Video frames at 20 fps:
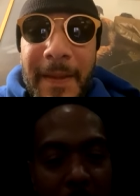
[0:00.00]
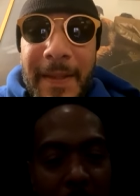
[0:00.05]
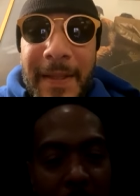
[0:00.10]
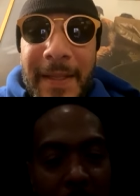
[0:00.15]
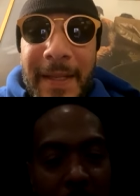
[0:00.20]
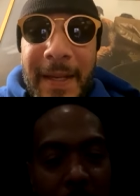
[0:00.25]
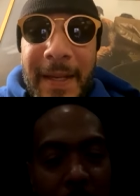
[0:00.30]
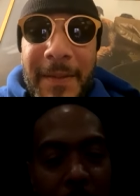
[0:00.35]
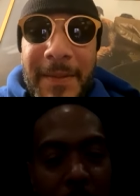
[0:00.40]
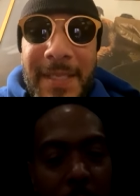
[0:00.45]

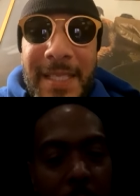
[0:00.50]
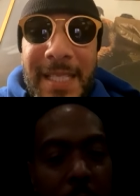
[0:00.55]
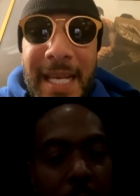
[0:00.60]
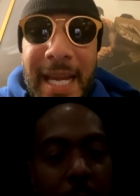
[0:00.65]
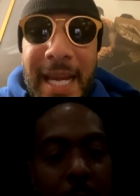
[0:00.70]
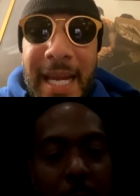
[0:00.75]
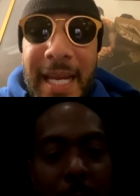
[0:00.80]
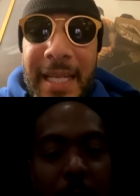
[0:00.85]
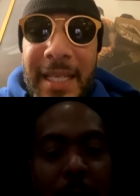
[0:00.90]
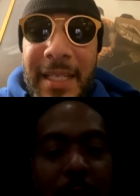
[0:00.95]
You know what I'm
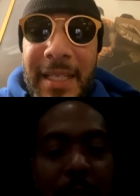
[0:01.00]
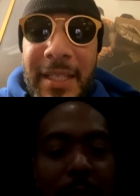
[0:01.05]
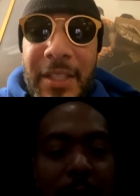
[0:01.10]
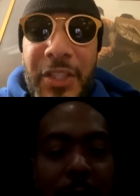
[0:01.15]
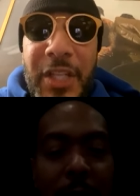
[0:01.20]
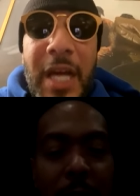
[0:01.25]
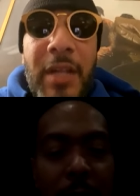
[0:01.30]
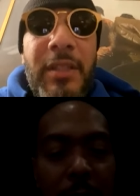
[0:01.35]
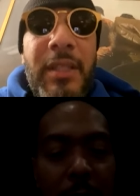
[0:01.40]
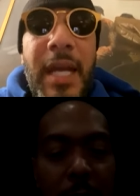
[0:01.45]
saying?
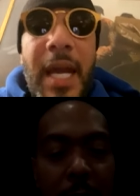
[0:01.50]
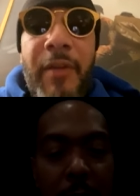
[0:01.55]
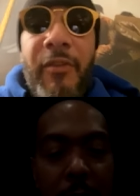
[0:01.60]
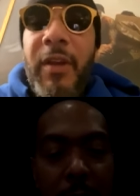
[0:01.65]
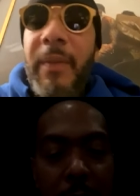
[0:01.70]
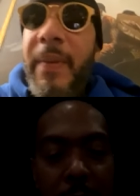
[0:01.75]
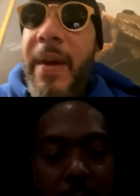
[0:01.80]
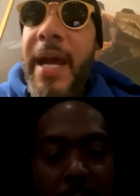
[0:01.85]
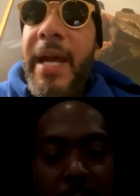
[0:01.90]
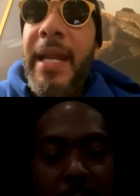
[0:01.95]
Shout to
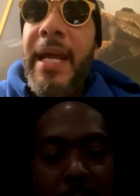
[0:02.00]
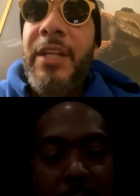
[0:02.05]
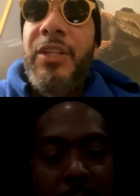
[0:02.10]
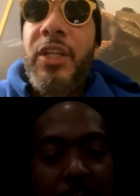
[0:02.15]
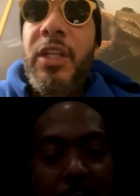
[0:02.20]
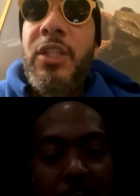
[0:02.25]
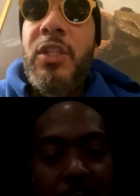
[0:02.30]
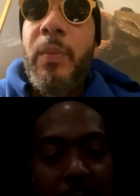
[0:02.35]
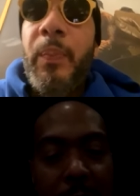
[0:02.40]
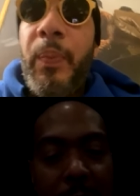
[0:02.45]
everybody D-Dot, that
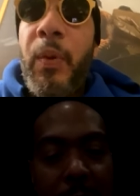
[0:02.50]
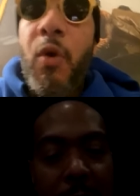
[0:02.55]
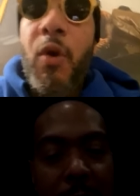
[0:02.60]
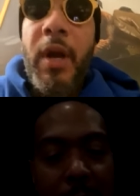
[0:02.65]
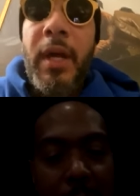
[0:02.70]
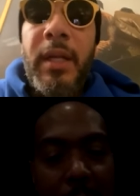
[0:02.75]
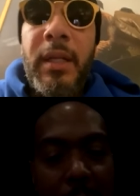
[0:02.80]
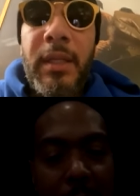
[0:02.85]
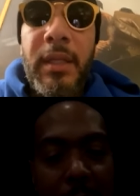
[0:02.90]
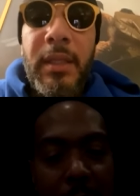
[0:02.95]
just
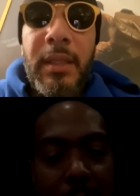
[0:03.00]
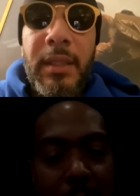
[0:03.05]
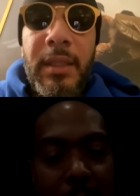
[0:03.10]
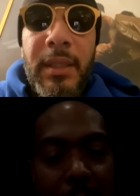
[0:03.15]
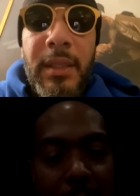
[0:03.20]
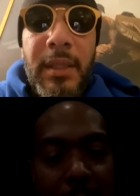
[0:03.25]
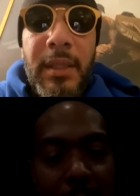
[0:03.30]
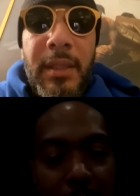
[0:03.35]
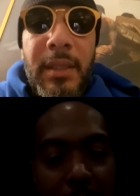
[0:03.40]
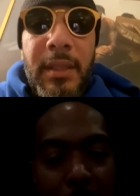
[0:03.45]
support. D
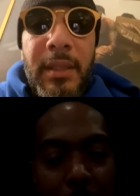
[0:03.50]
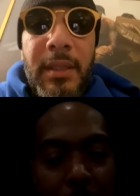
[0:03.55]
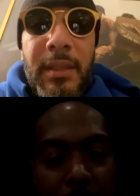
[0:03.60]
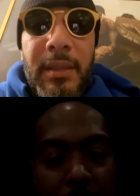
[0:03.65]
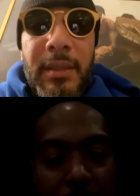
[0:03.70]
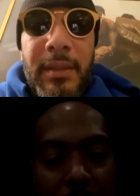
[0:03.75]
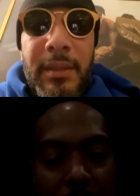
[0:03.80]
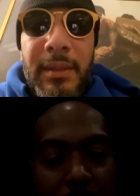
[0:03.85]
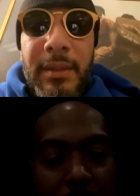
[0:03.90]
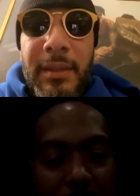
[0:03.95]
dot, what's
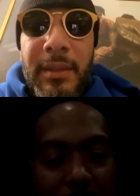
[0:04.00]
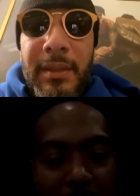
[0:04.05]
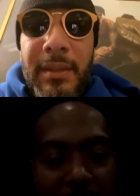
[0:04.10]
up?